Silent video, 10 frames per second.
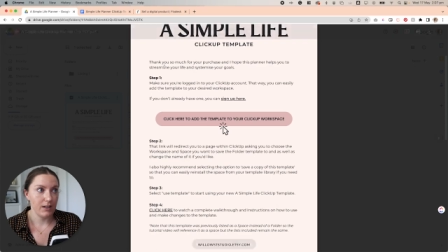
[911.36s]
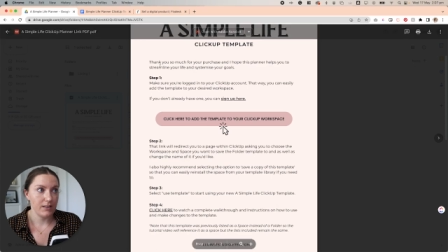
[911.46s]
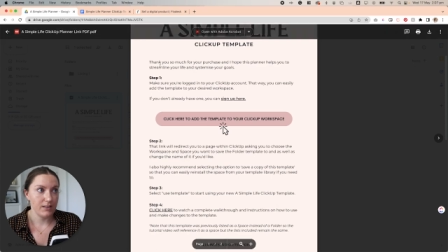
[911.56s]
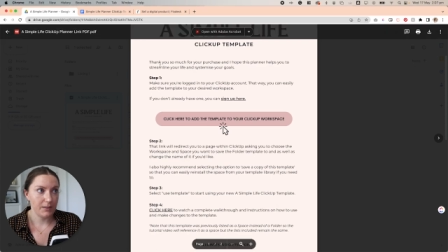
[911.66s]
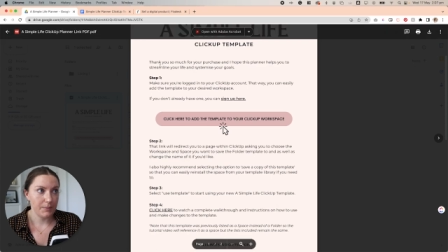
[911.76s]
that I
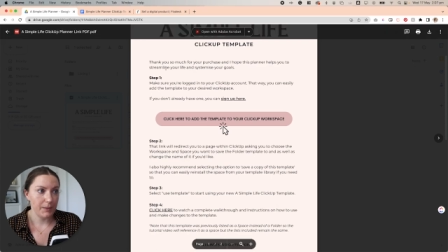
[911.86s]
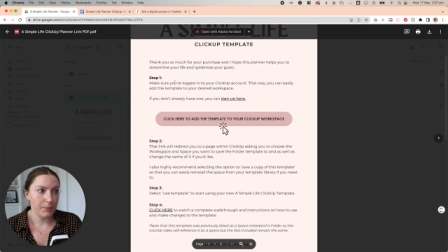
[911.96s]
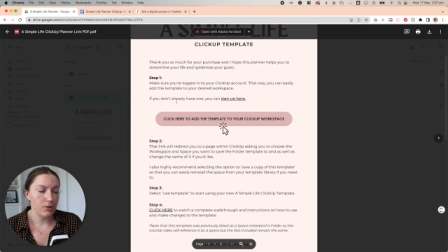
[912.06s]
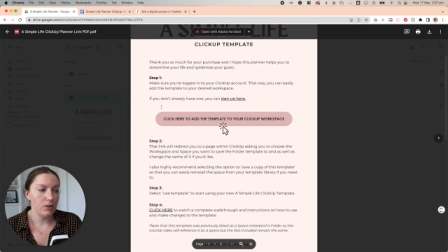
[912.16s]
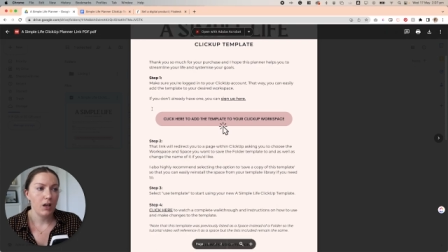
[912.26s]
send
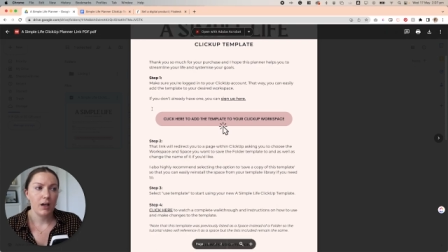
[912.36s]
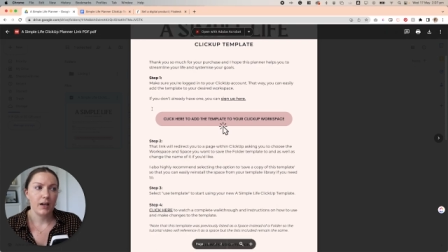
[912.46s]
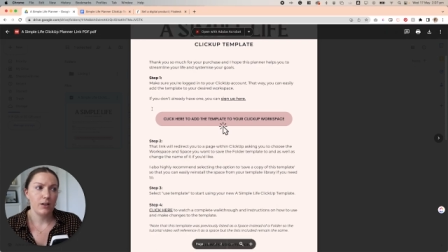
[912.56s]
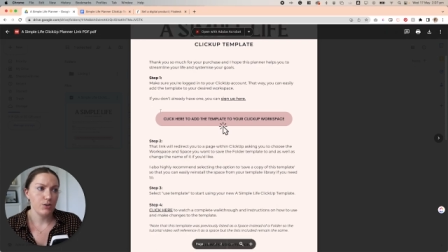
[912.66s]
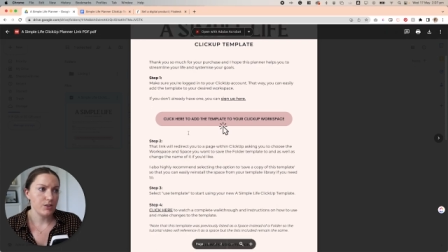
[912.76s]
people.
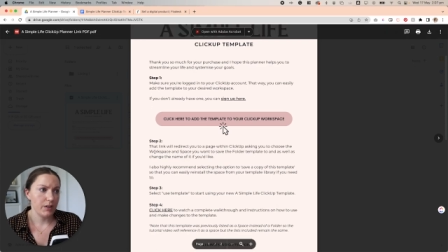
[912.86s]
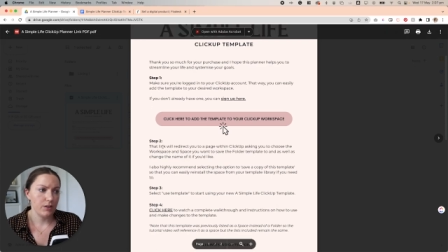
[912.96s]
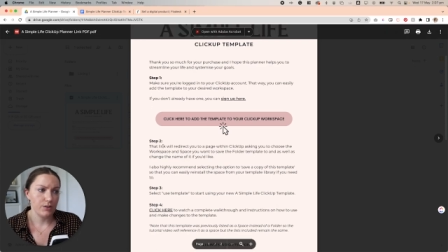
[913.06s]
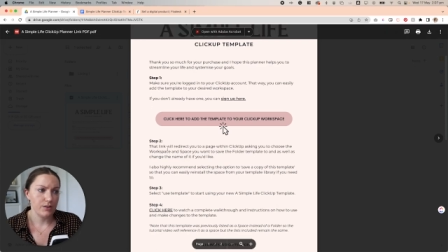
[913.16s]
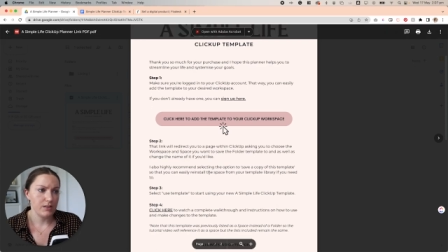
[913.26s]
It also
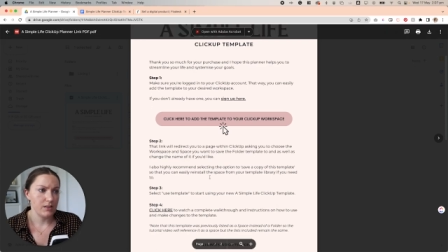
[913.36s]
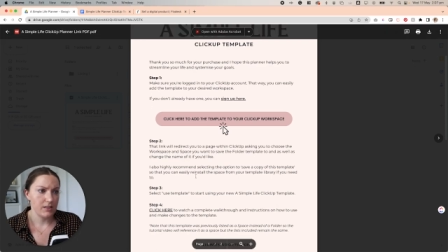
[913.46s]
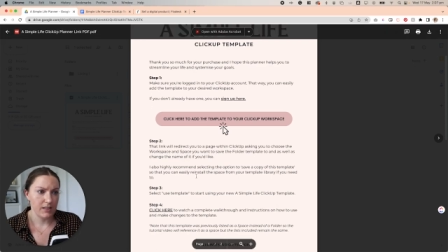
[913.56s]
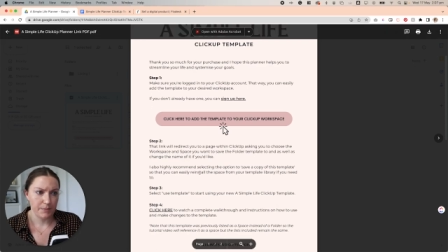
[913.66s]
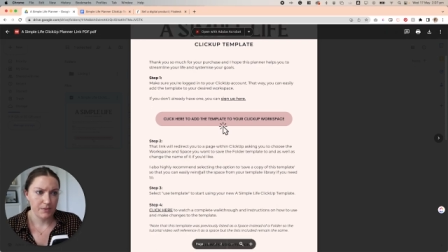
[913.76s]
includes the
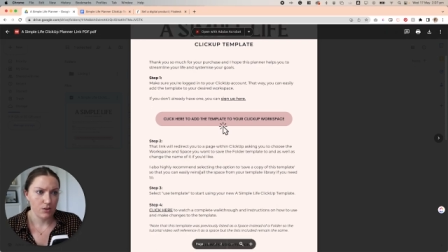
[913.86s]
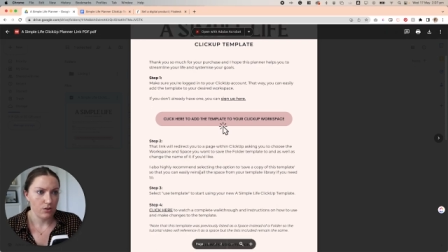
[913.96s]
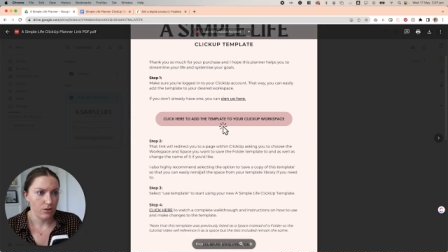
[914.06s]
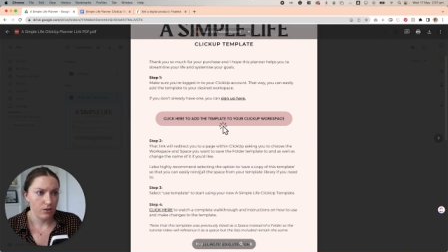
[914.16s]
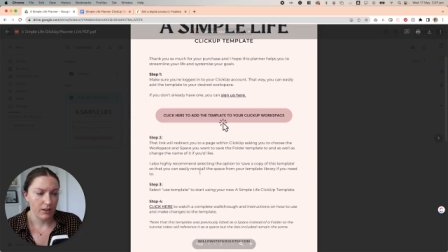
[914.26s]
steps
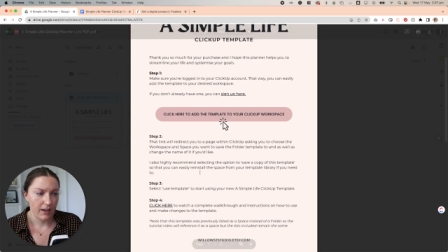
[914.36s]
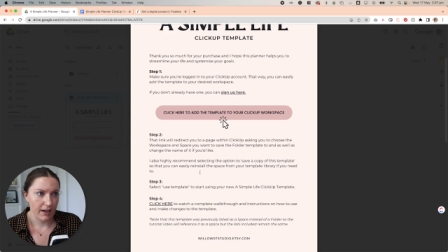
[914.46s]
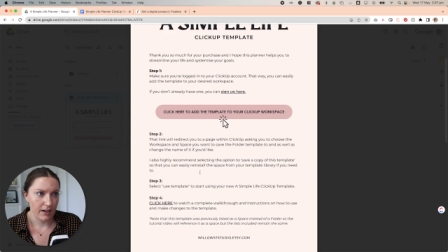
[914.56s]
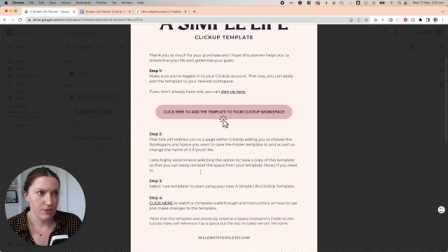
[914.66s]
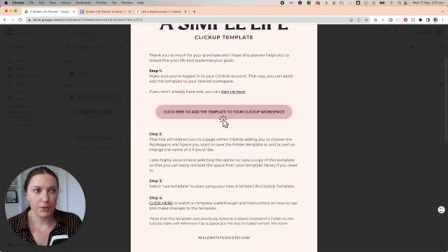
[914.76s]
on
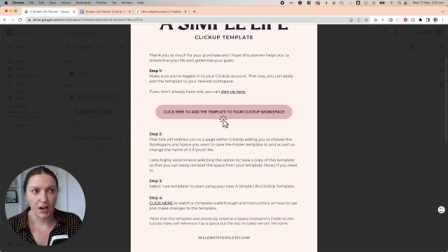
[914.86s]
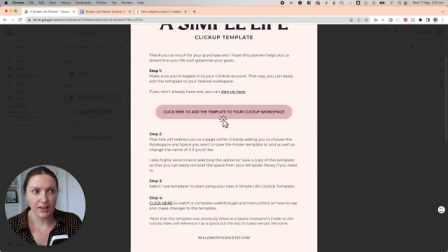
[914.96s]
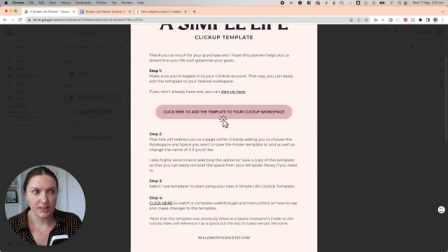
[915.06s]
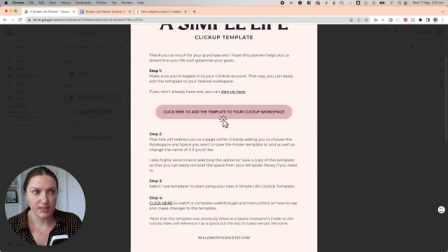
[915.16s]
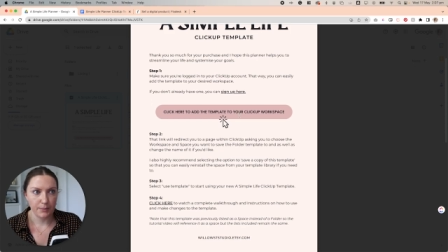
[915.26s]
how to apply
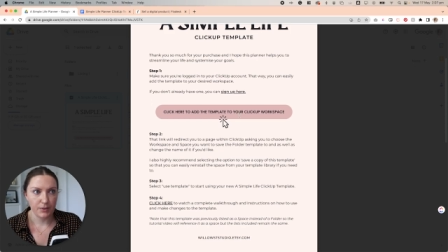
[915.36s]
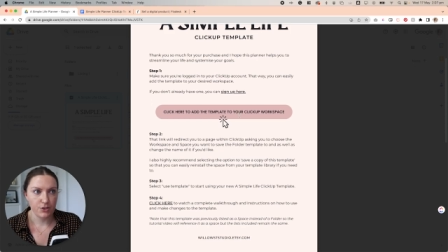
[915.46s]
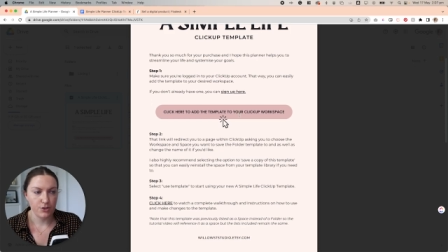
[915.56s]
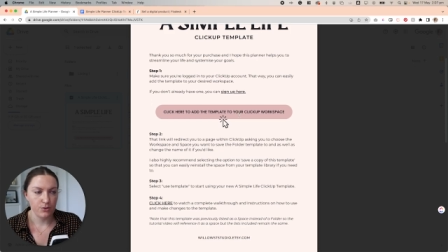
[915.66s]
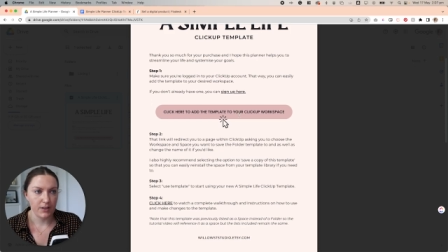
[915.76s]
this template
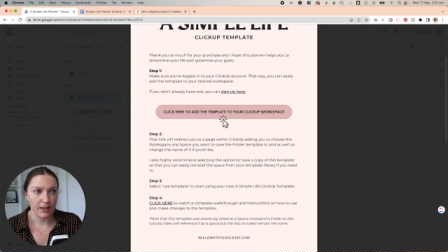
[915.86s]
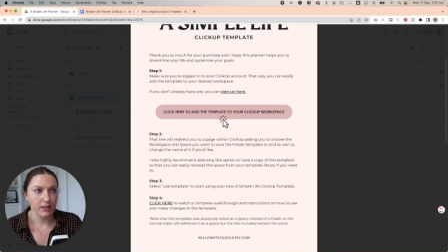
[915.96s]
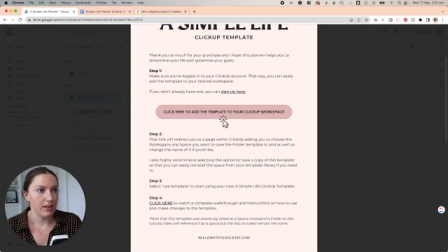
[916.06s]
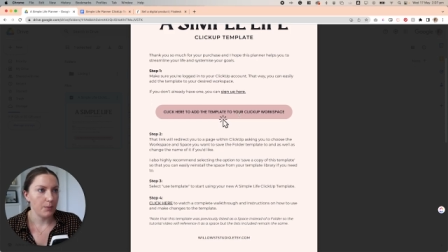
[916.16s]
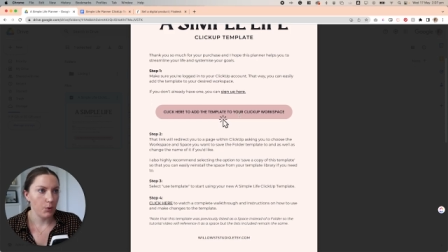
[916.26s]
to their
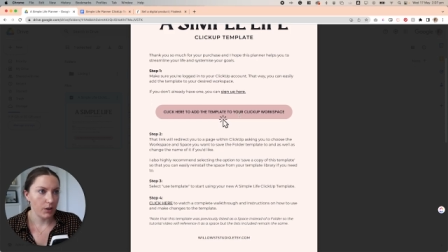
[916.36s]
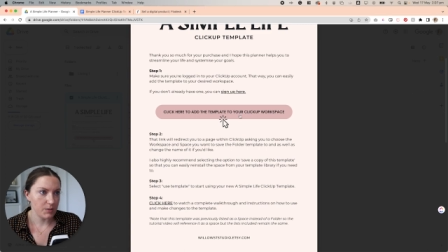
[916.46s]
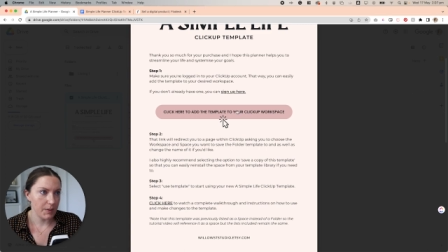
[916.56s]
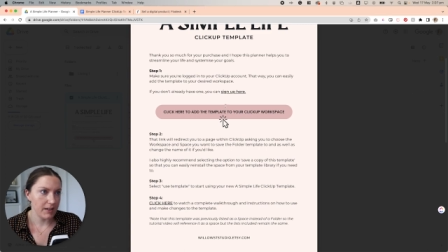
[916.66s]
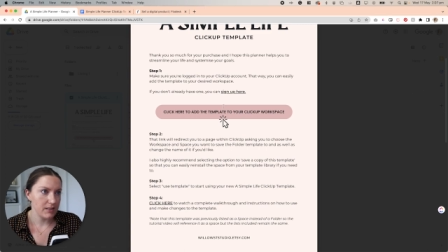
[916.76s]
ClickUp
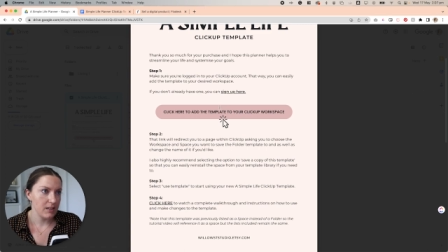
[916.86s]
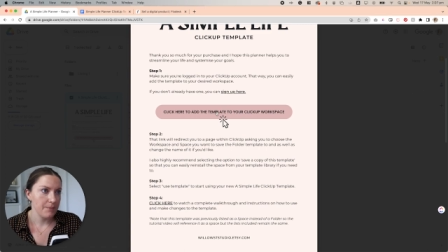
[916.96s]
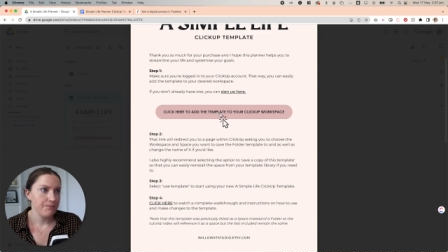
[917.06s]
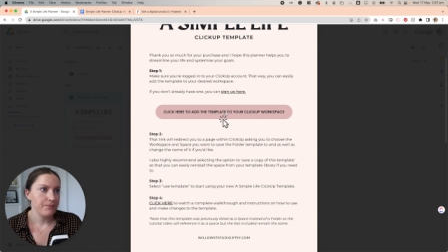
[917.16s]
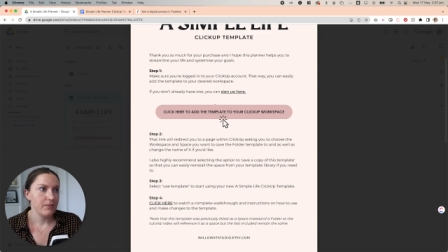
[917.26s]
workspace.
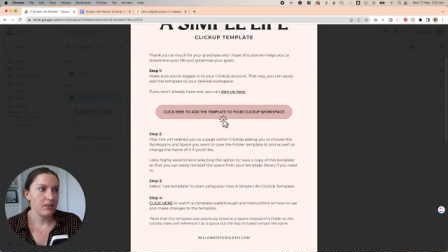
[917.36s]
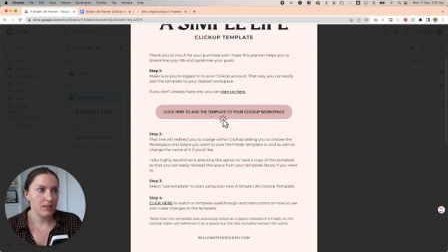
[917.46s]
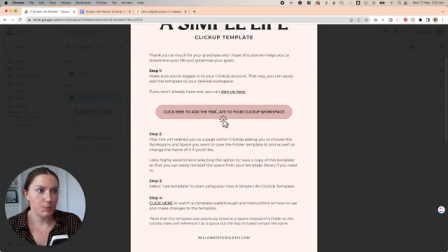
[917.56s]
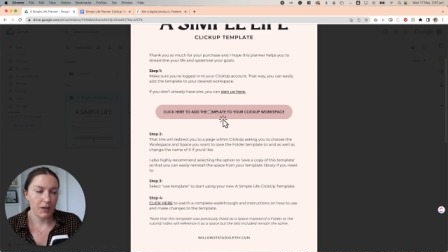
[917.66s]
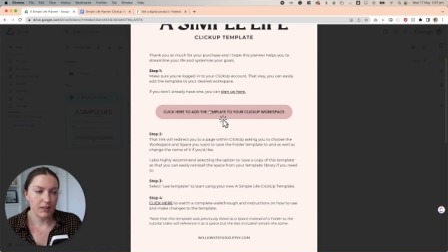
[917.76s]

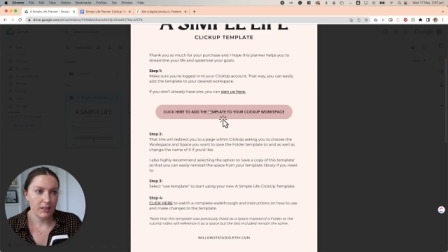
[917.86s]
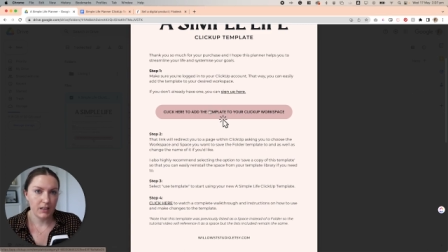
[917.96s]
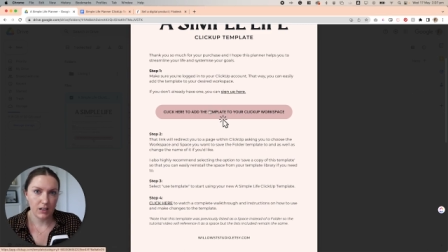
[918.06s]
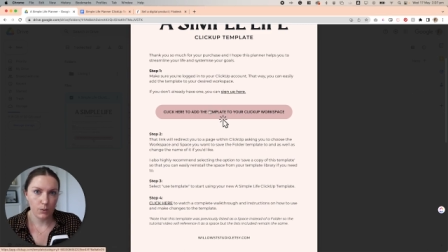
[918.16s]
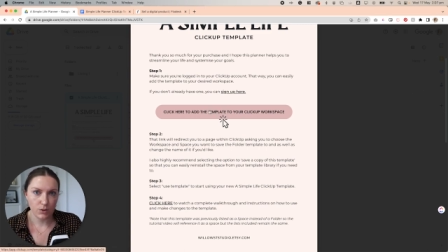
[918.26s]
This button
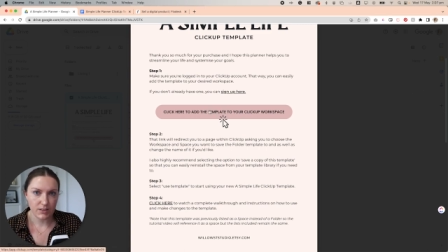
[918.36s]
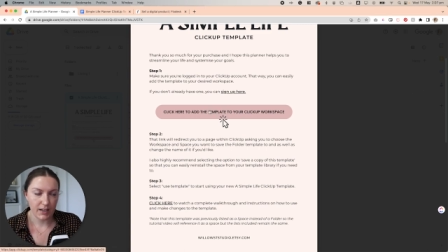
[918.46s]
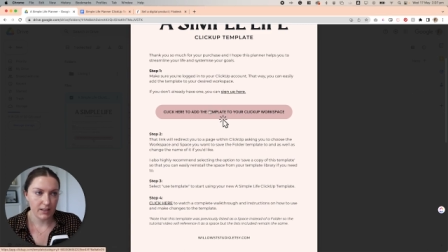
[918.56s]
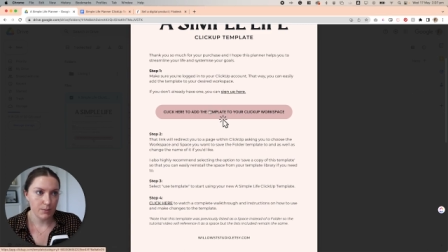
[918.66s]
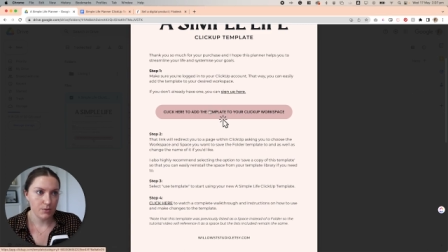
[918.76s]
here will
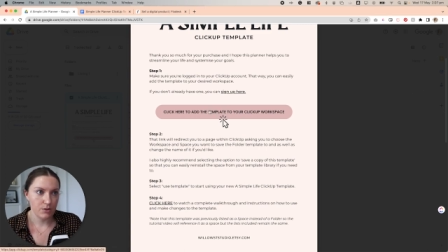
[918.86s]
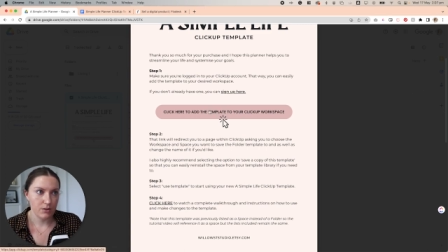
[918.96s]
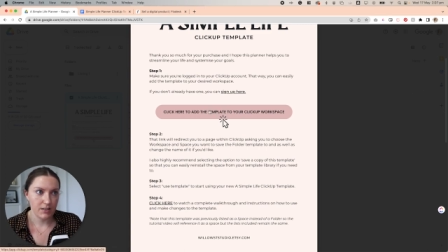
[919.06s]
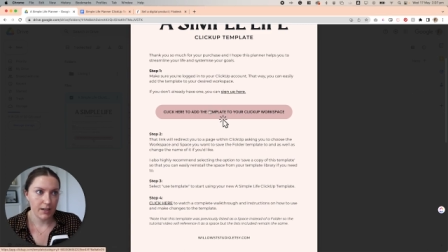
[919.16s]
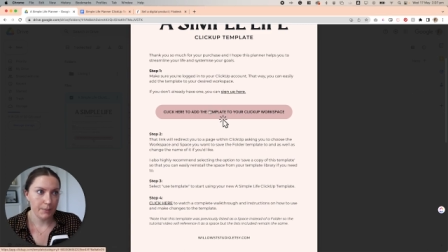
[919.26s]
take them to
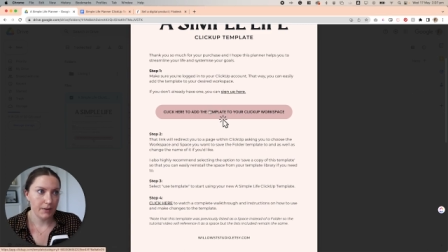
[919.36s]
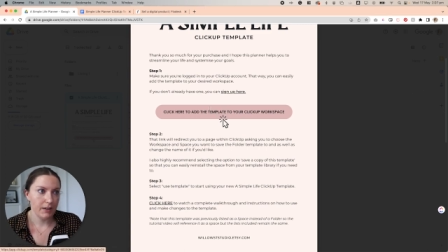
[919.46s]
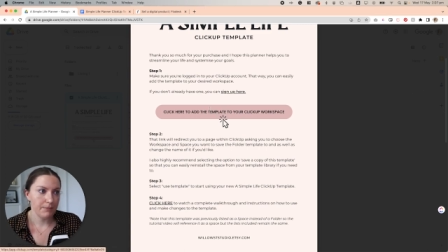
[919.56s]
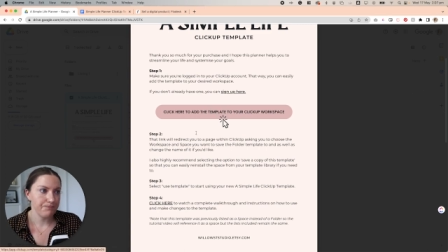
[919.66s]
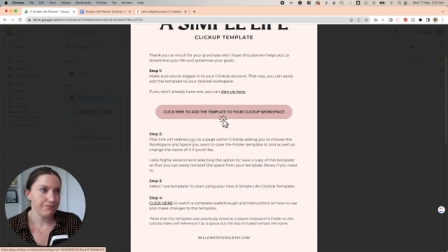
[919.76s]
the
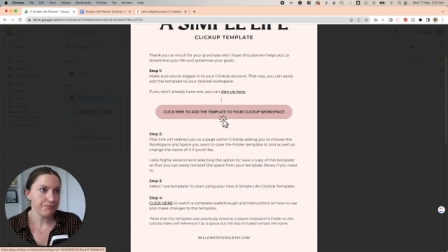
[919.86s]
template.